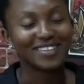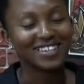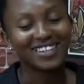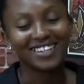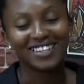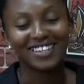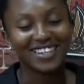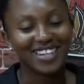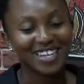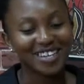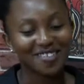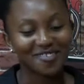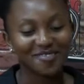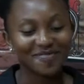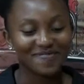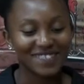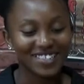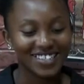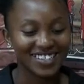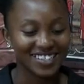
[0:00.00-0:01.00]
You stay for
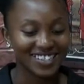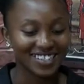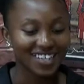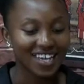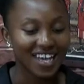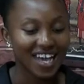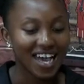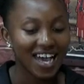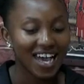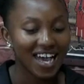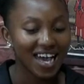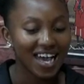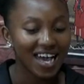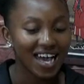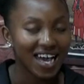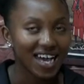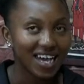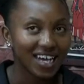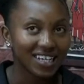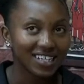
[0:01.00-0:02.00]
how long? Like
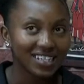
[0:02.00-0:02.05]
3-4 years?